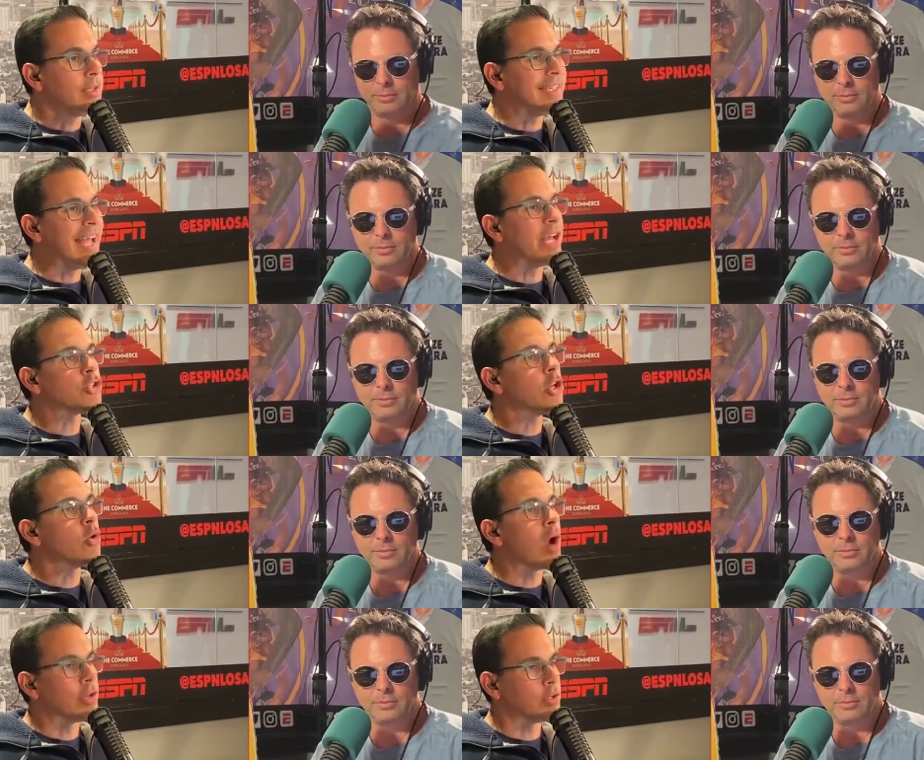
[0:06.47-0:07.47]
Speaker 1: D'Angelo
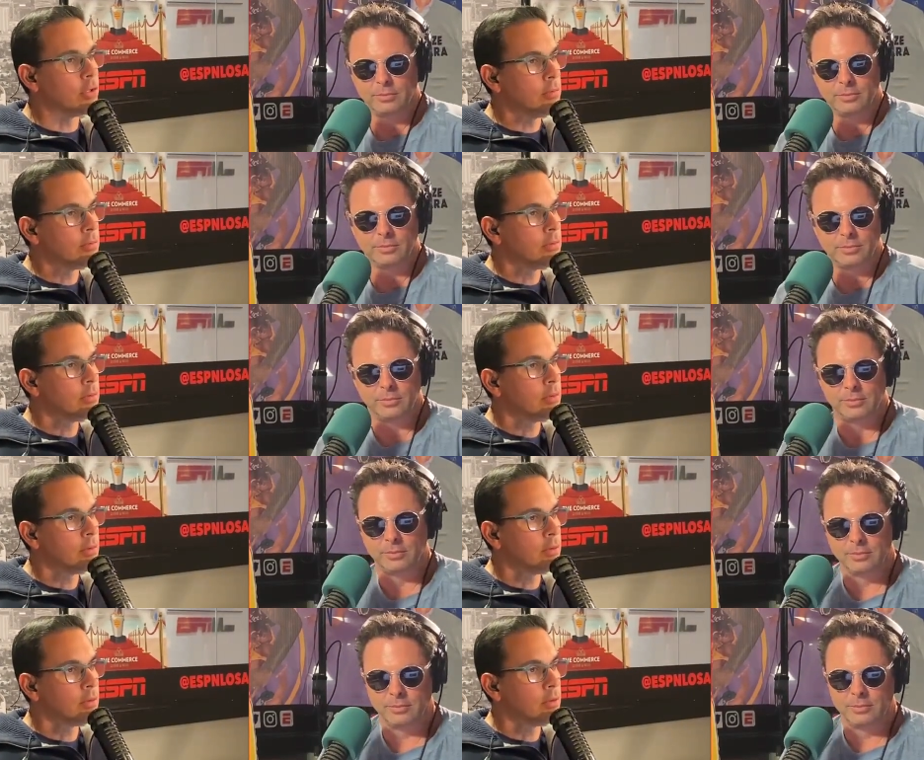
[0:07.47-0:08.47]
Russell
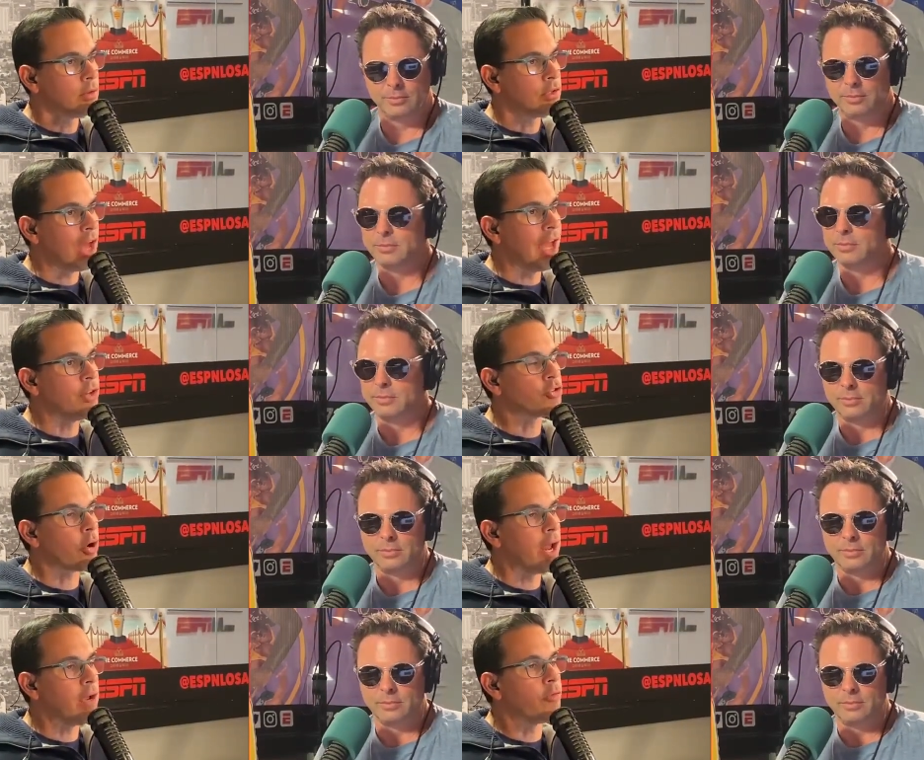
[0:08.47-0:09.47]
sign and
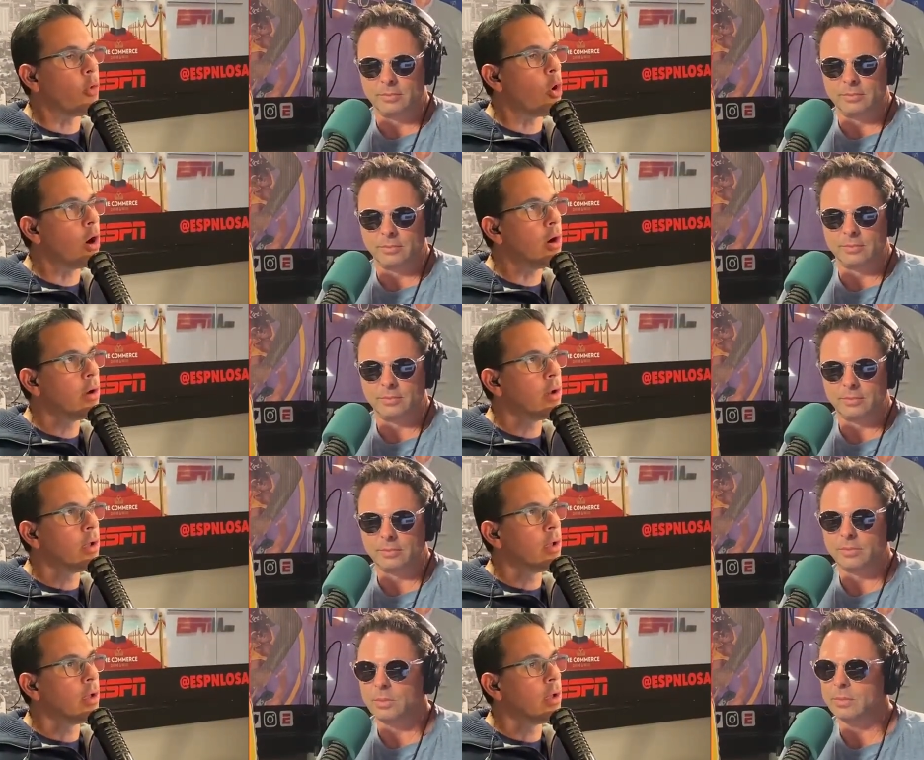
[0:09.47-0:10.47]
trade for
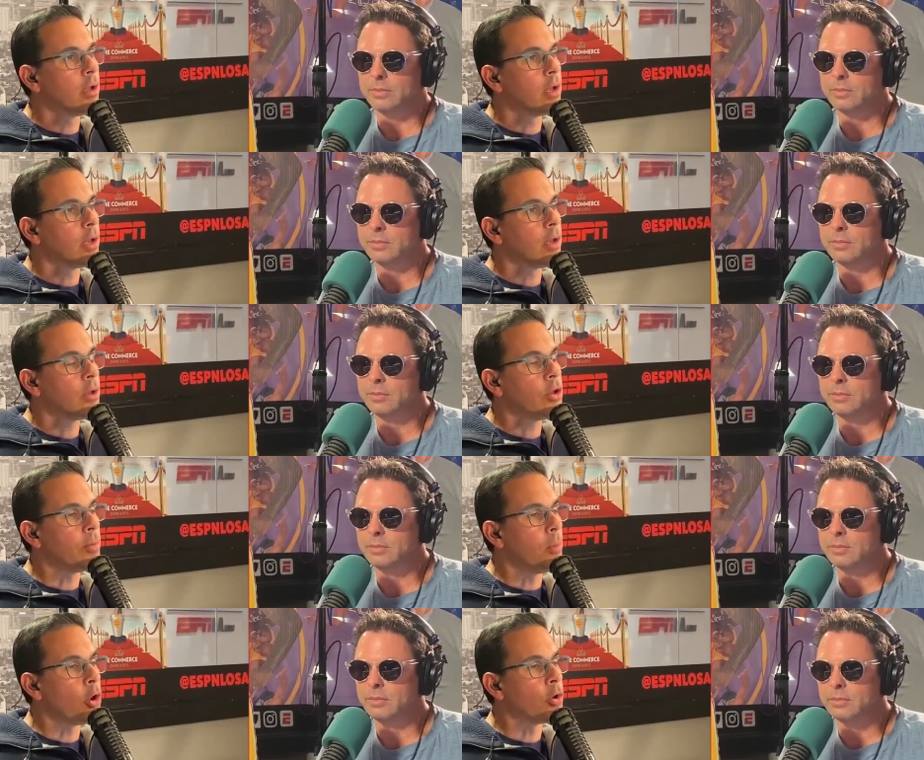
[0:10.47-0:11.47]

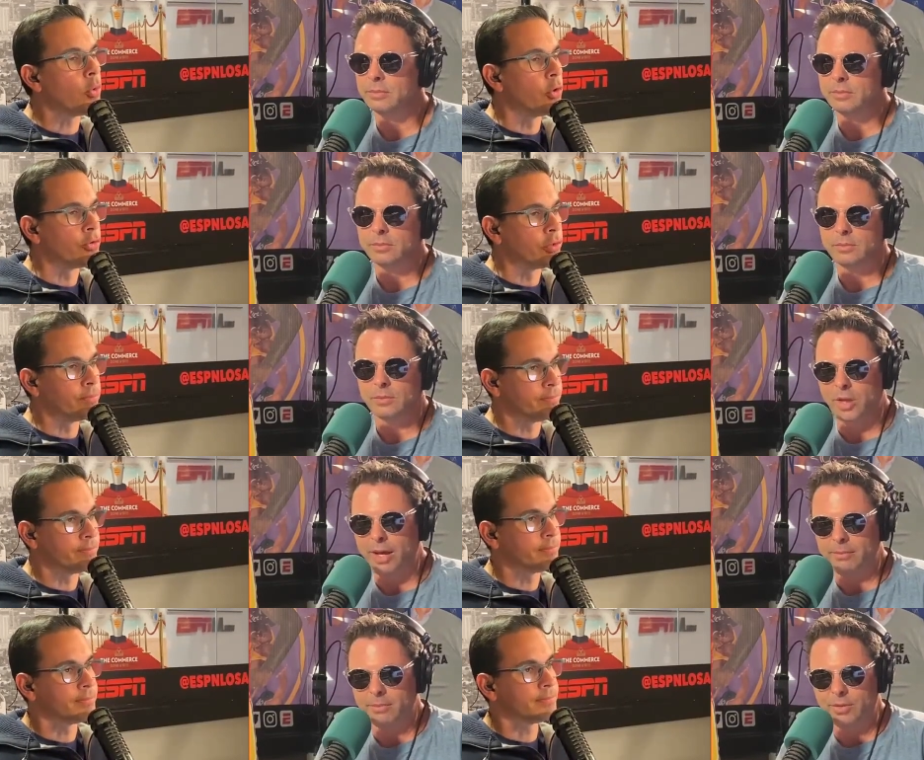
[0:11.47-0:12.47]
DeMar DeRozan.
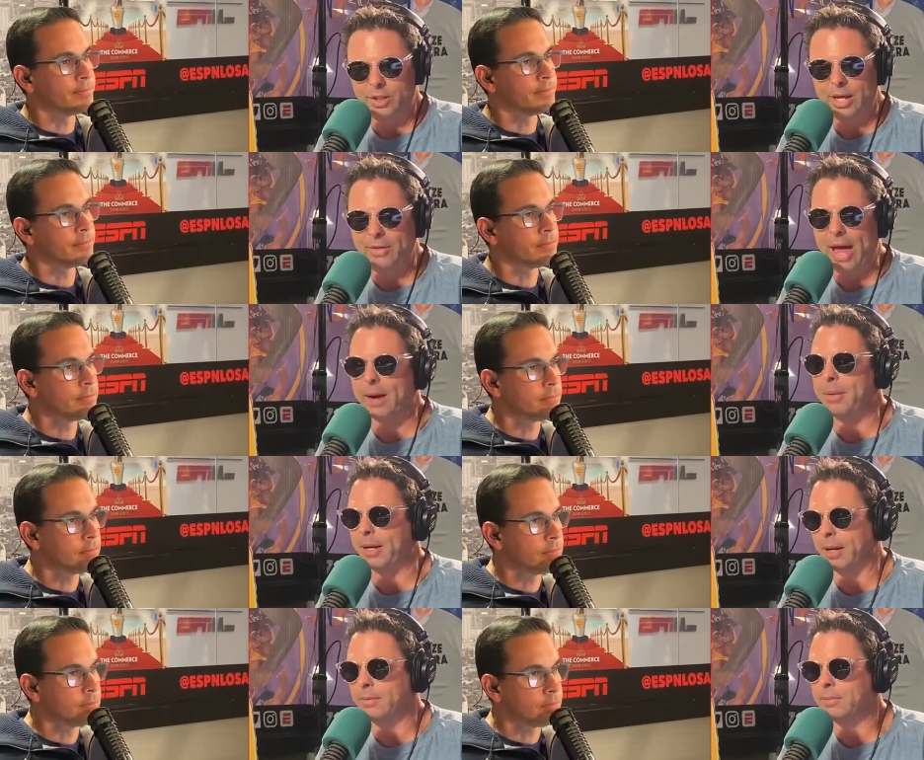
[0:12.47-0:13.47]
Speaker 2: Okay. See, now that I'm in
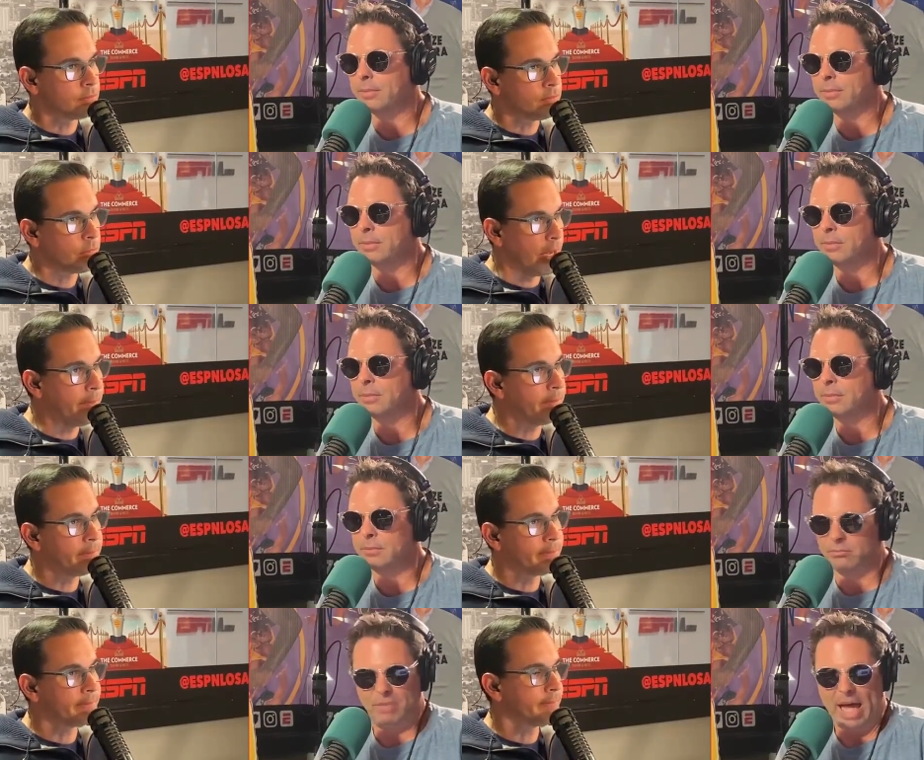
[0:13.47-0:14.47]
on. Okay.
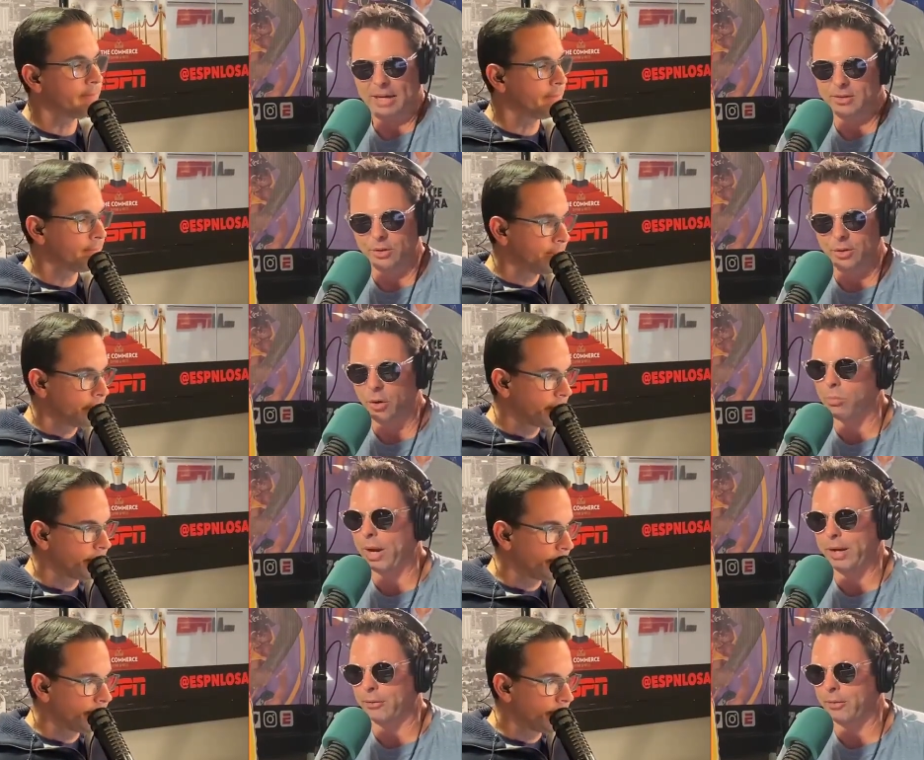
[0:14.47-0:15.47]
That is a no
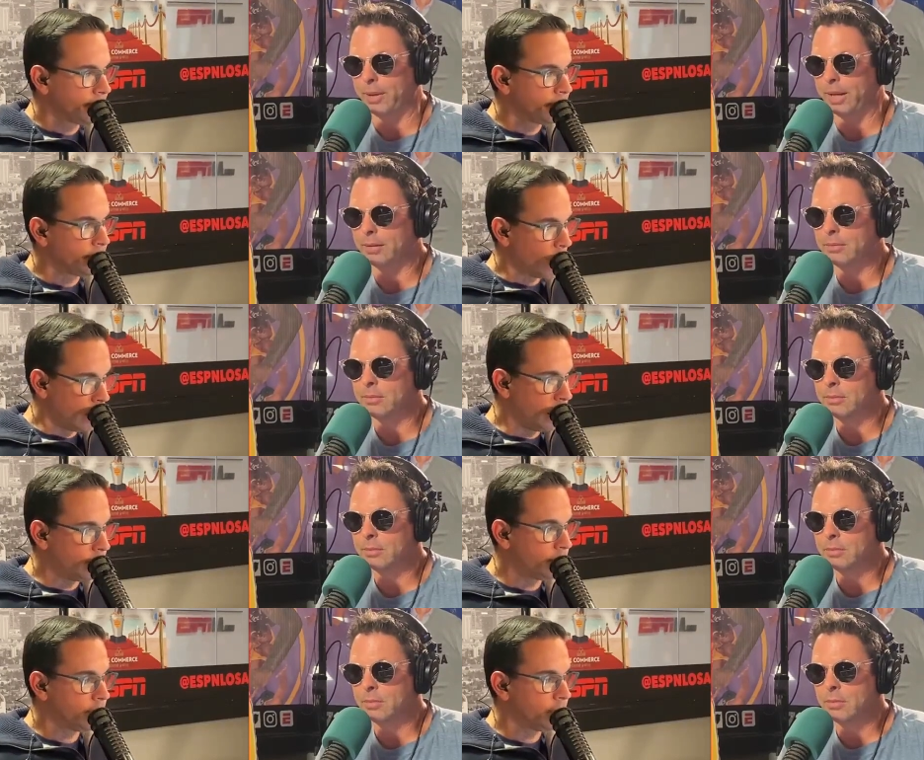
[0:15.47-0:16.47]
brainer for me. All right.
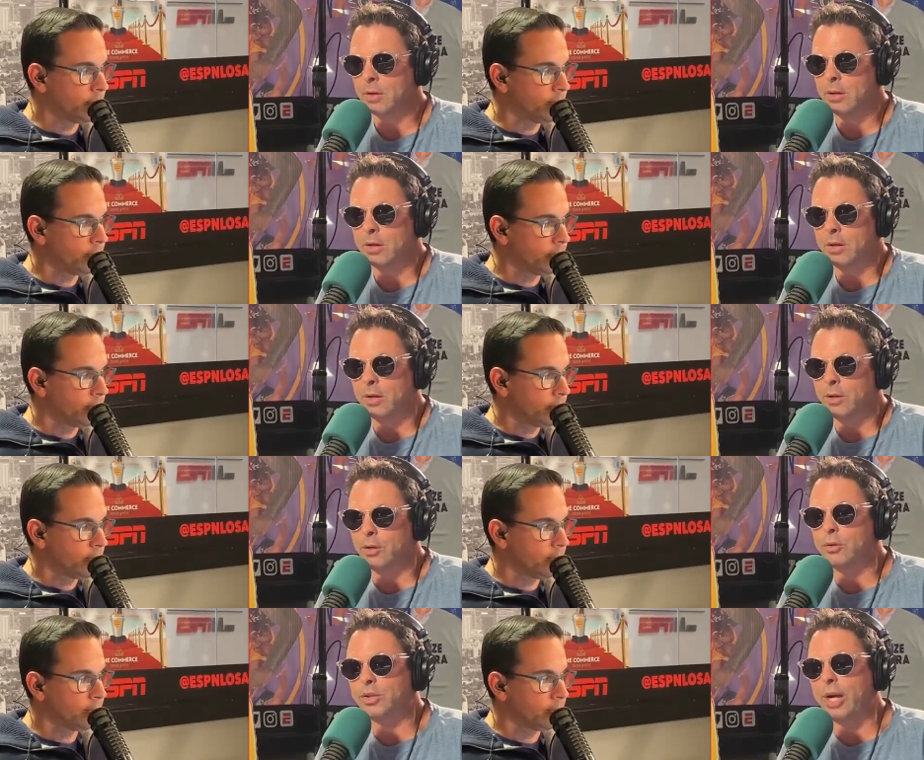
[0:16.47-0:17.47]

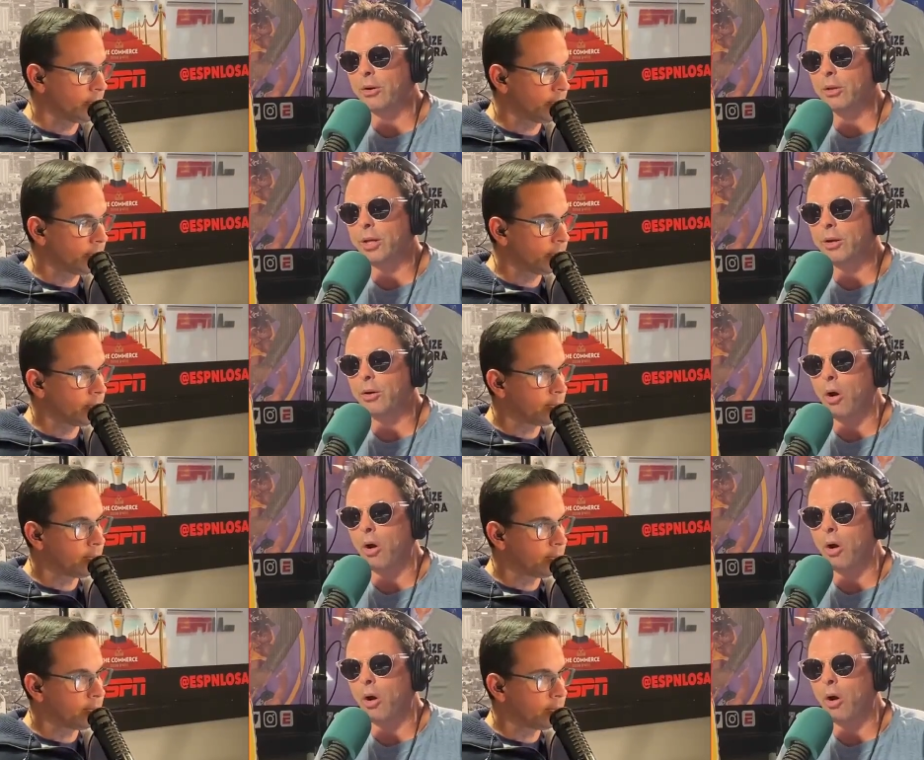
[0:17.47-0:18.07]
You said earlier